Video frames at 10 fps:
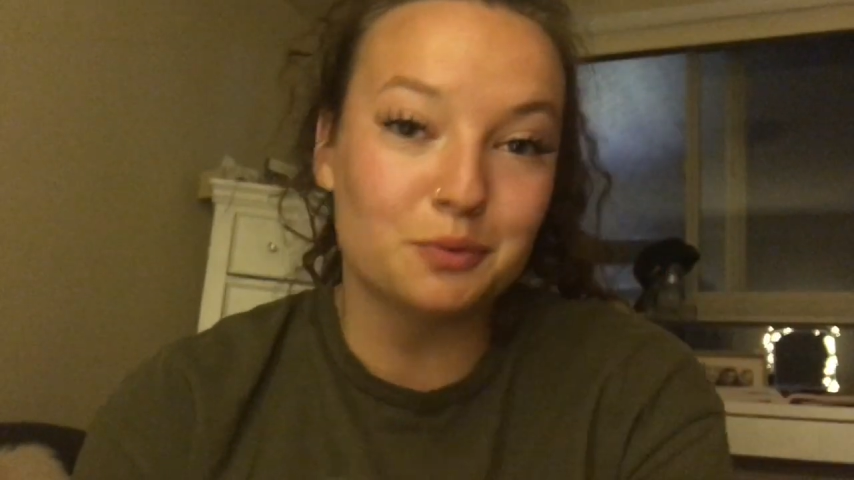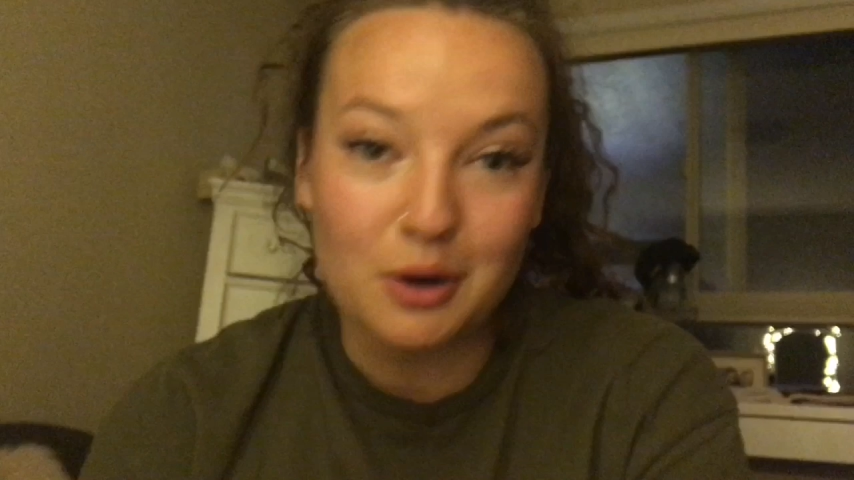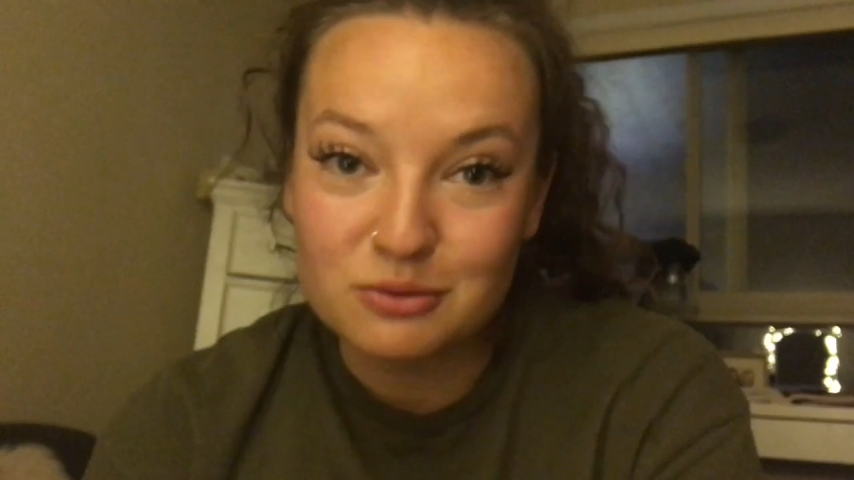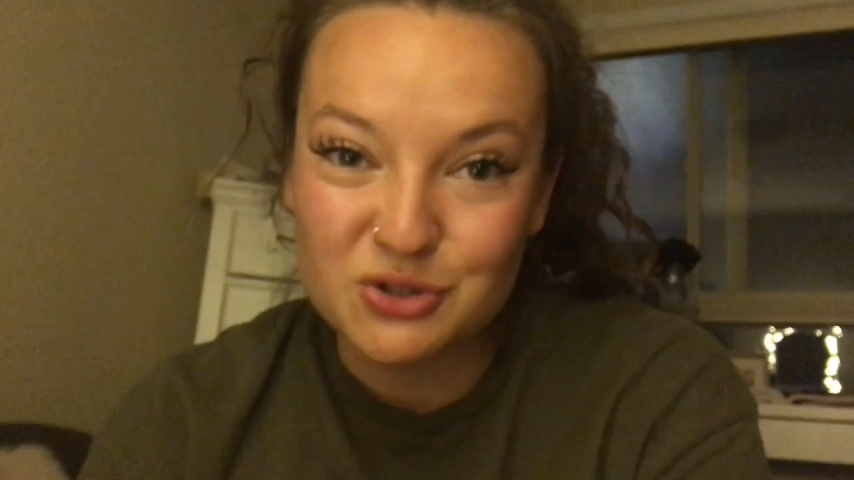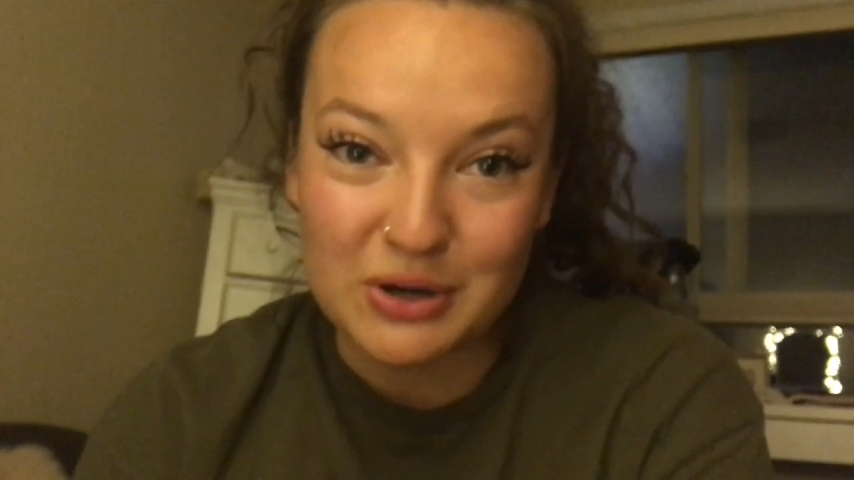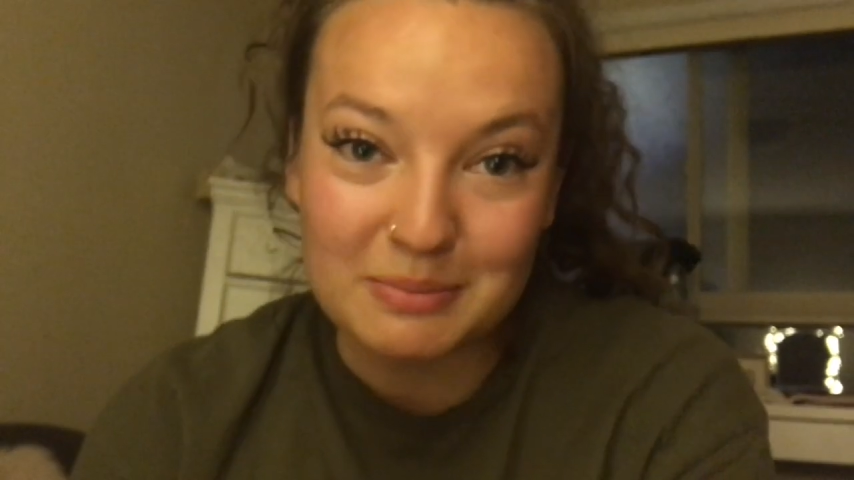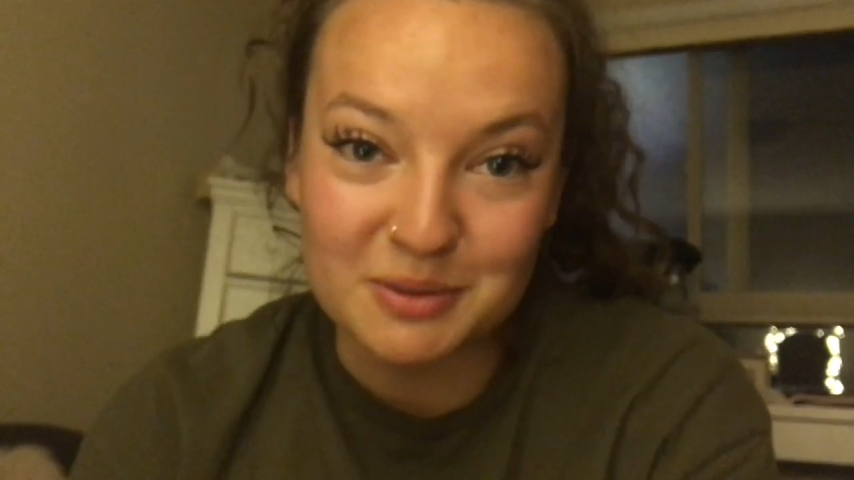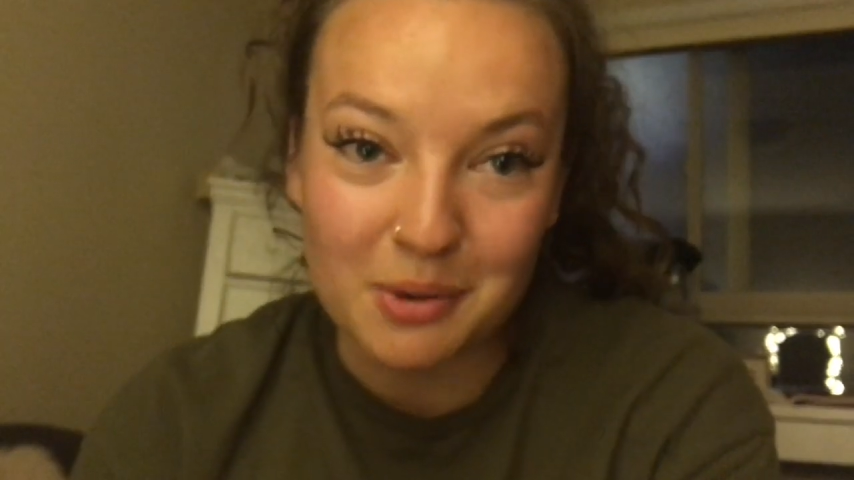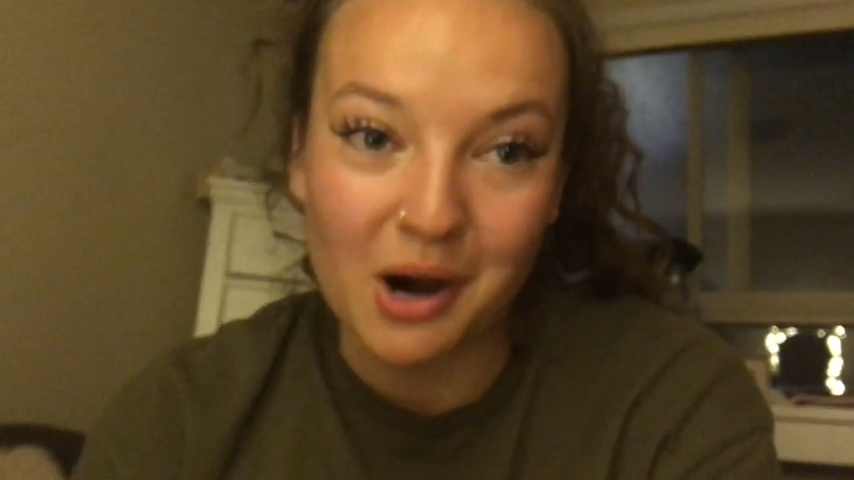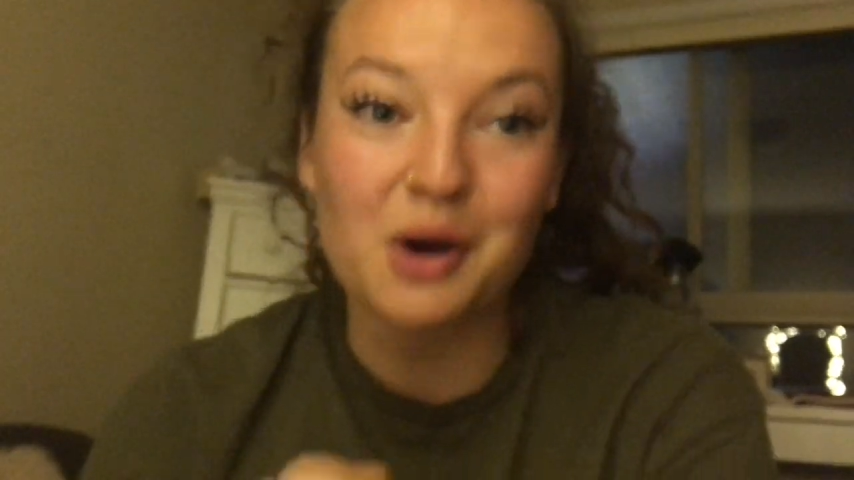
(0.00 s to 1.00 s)
road trip
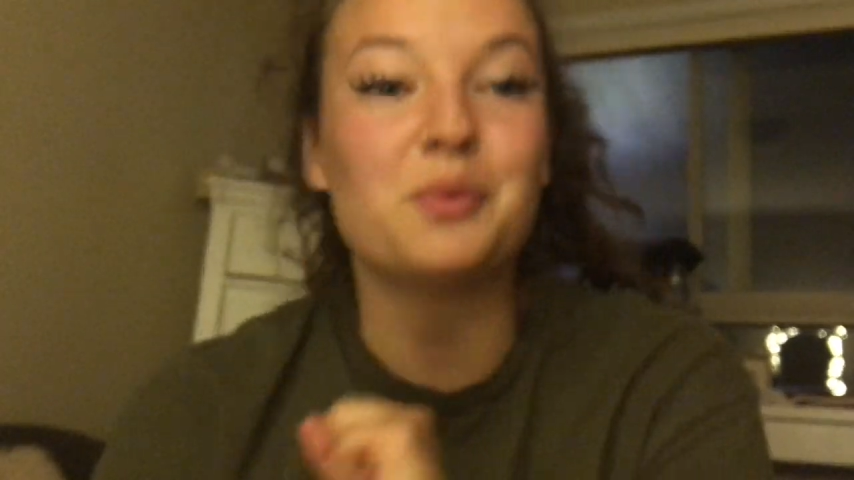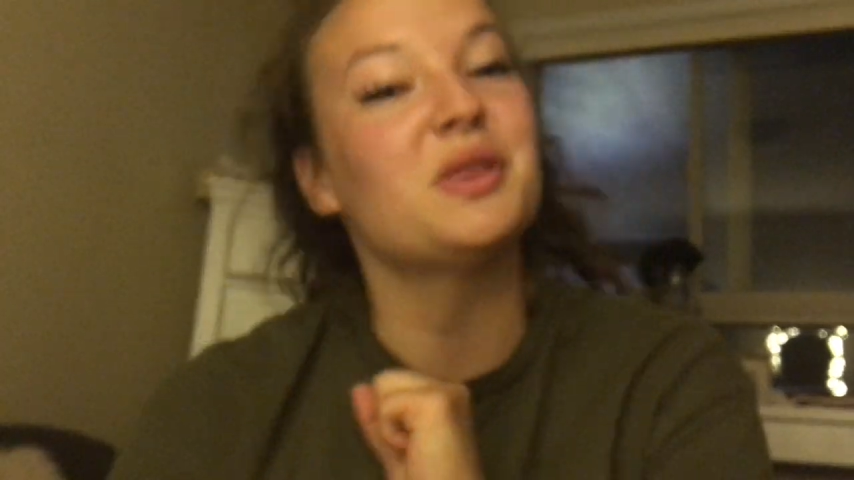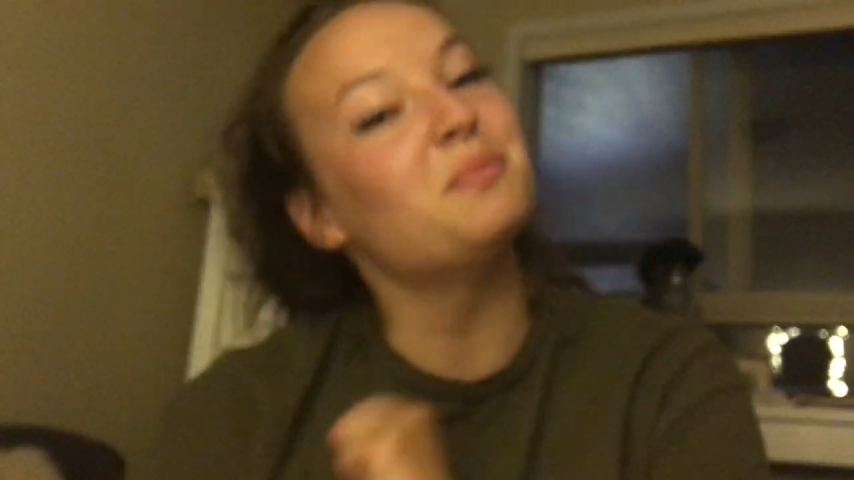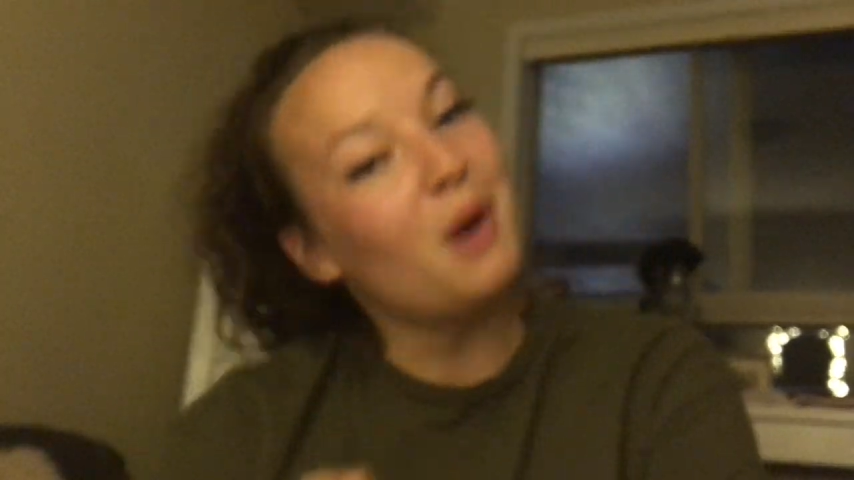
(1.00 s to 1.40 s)
tomorrow with